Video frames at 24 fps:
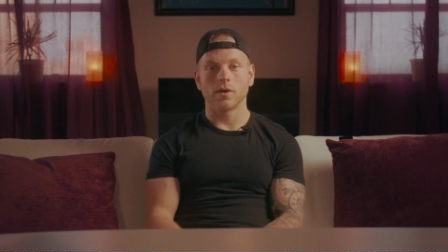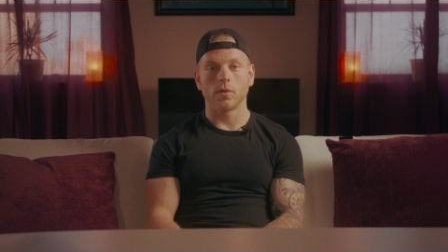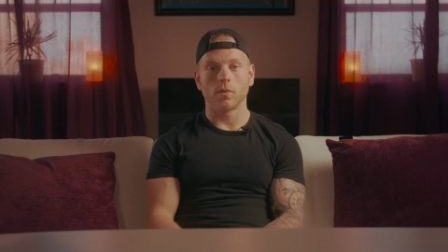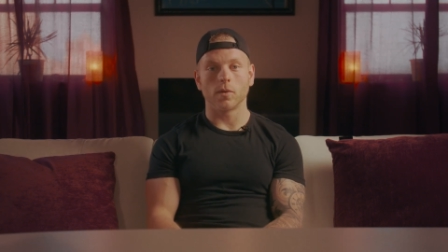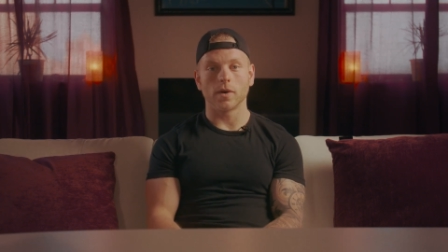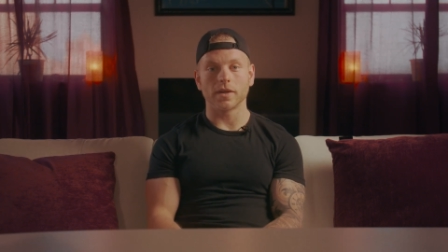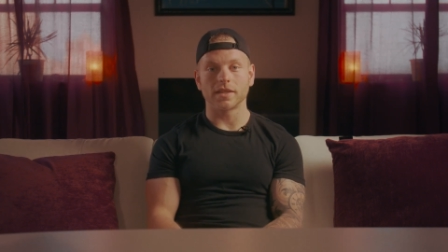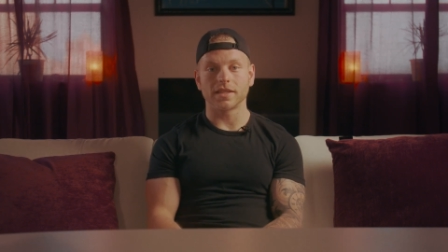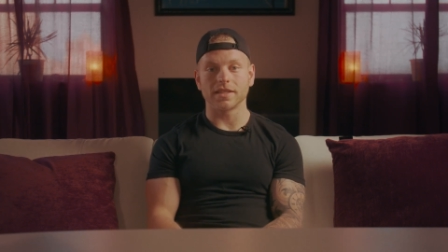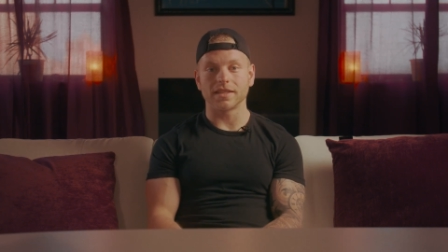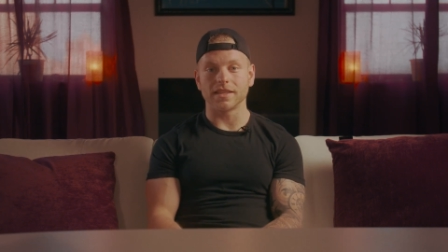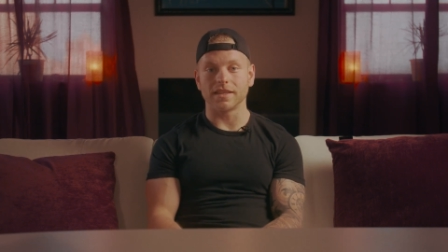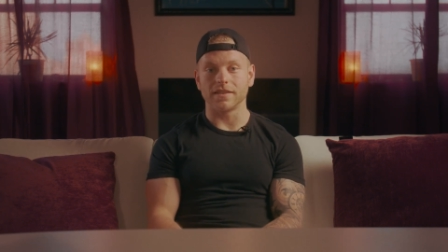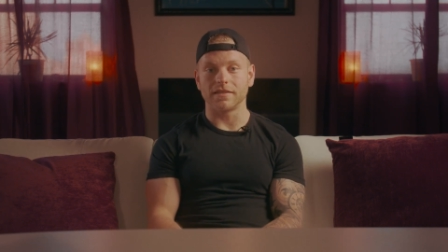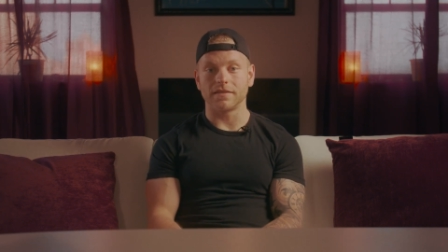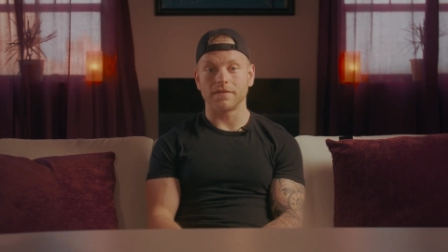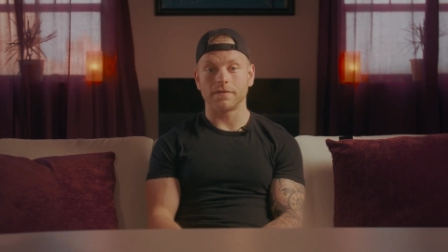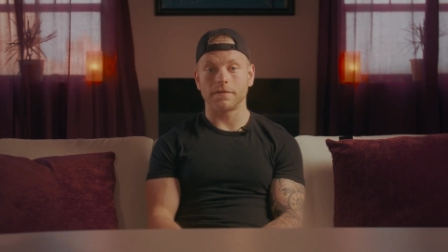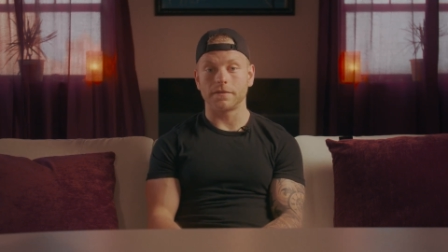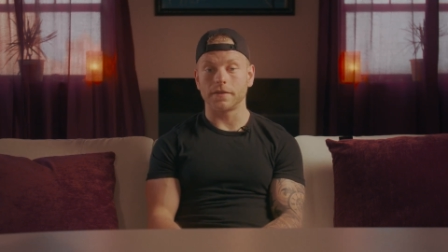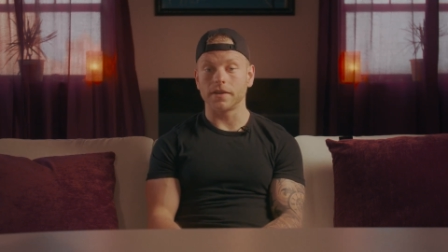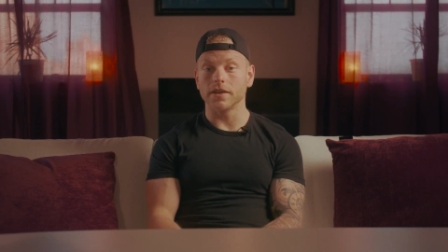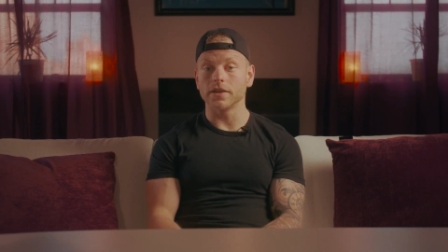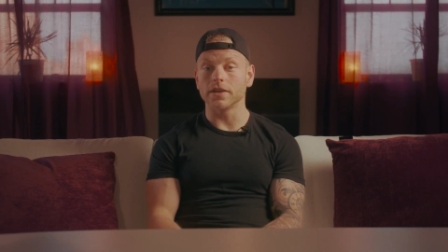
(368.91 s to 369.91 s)
What does it
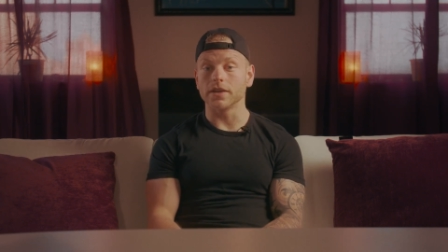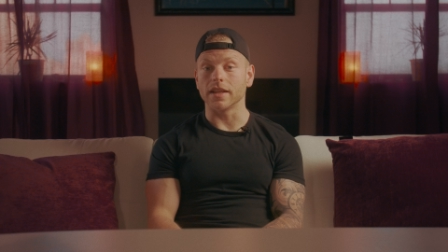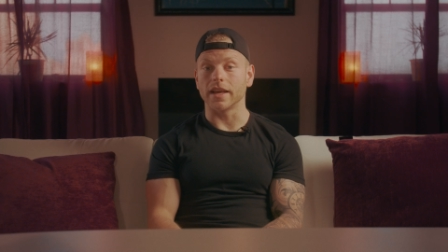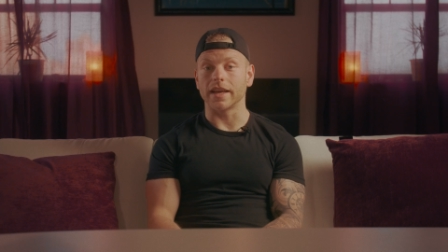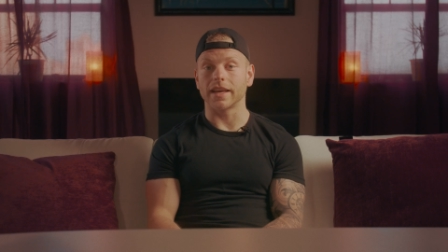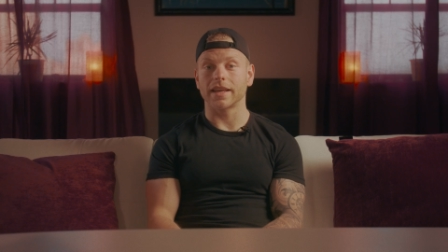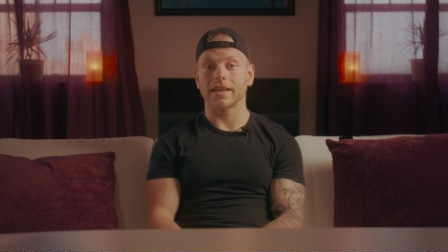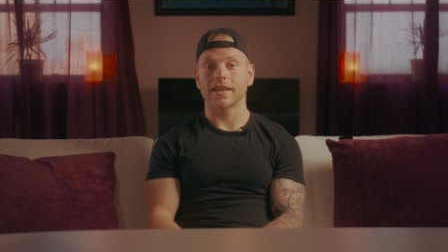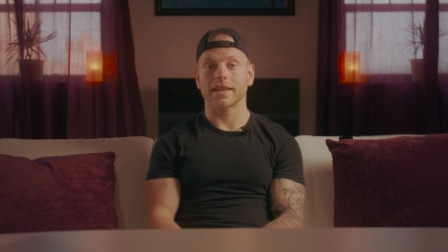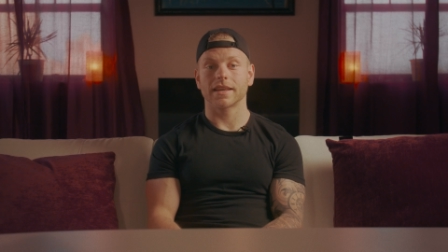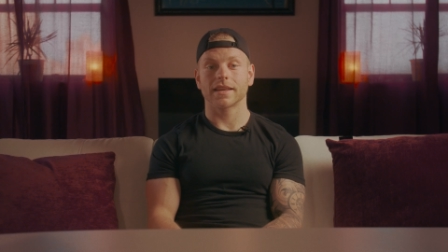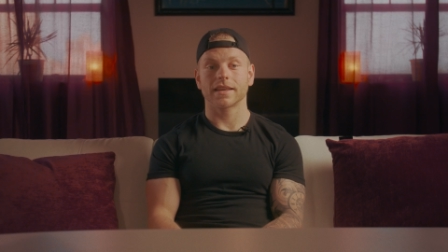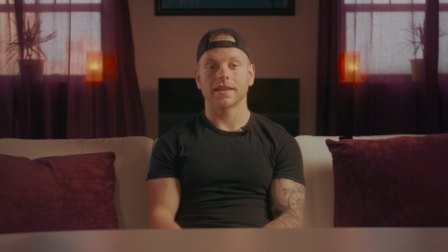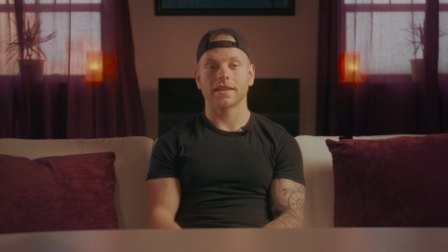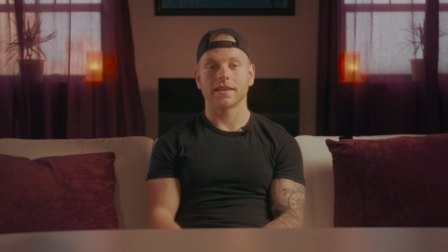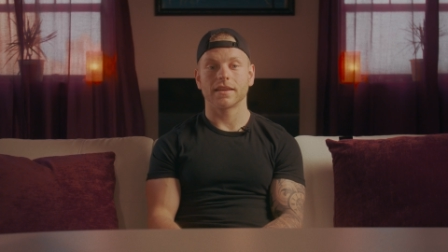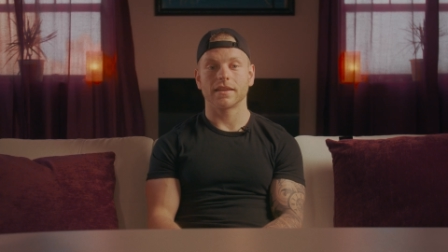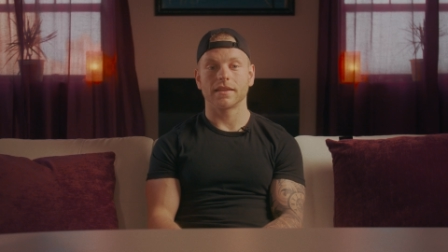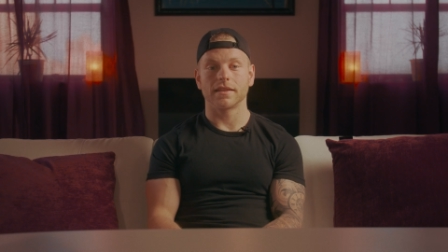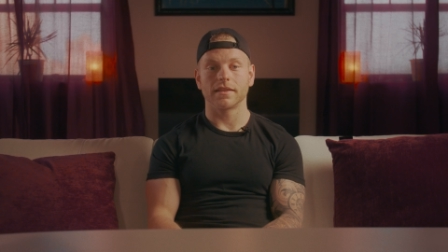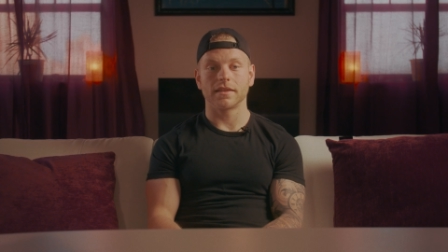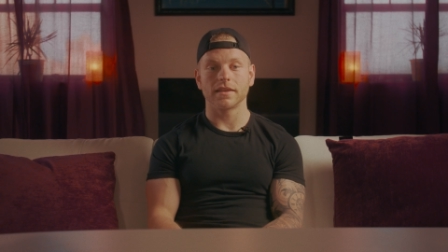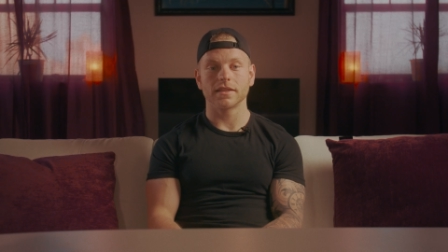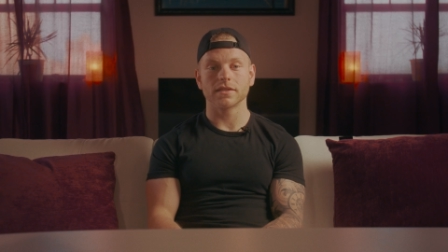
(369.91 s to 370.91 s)
feel like?
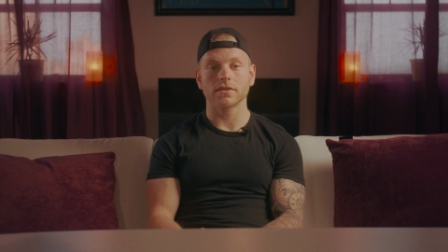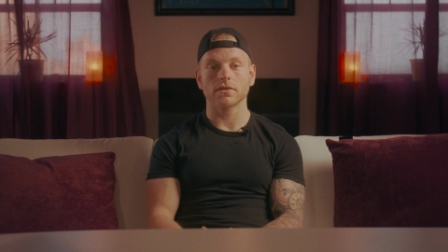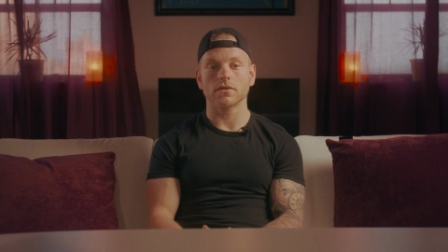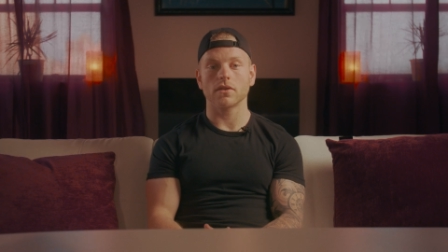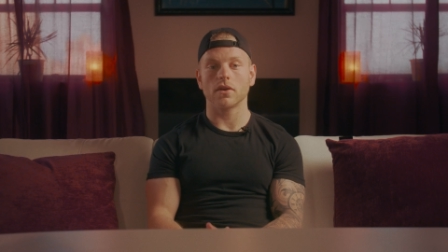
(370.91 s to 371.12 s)
These